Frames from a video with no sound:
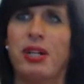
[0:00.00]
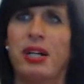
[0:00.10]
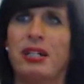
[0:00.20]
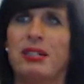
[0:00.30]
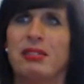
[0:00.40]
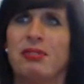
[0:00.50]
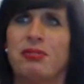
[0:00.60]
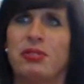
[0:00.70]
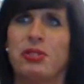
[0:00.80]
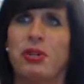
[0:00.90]
uh,
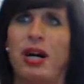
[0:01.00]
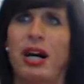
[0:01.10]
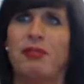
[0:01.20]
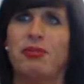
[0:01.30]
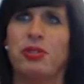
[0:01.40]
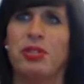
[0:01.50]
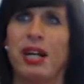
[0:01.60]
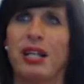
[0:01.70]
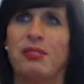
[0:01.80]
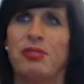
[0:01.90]
too hot for
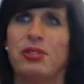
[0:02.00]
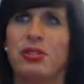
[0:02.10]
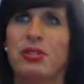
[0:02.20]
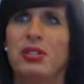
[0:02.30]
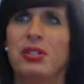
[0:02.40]
television.